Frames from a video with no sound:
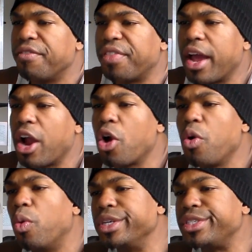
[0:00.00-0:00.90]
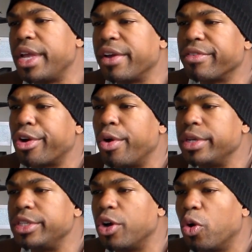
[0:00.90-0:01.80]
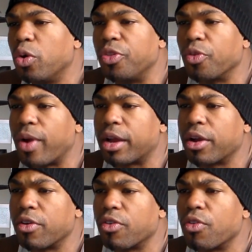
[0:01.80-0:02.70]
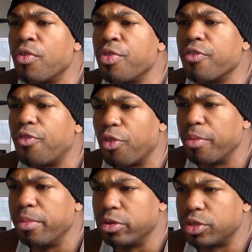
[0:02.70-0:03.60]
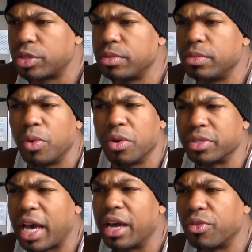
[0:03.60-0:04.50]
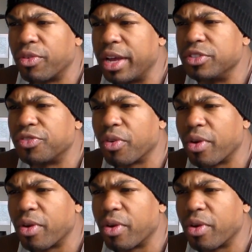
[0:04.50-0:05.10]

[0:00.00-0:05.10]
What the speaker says: Flair was never going to hold the record for the most world title reigns